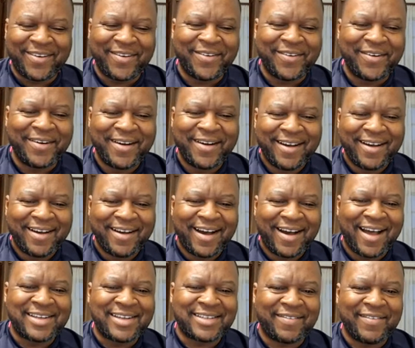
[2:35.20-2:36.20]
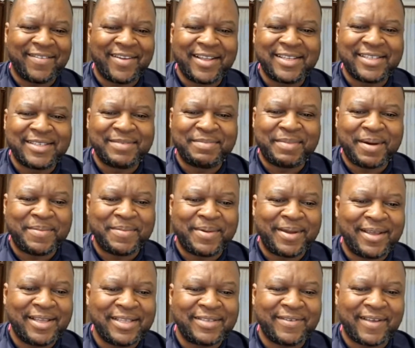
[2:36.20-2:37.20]
you are traveling in
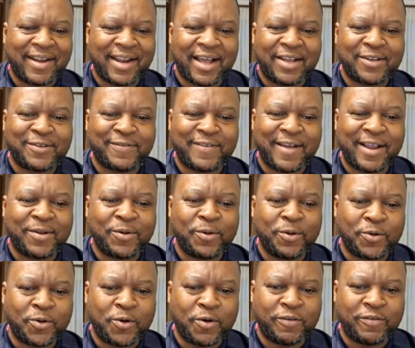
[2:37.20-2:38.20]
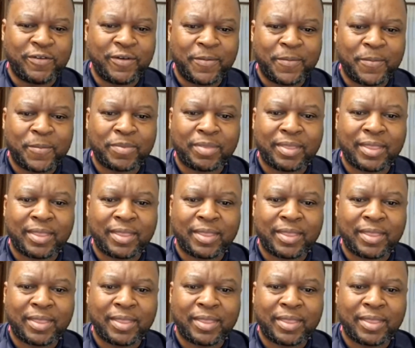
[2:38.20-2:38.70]
Zimbabwe, it's very hard to find good coffee.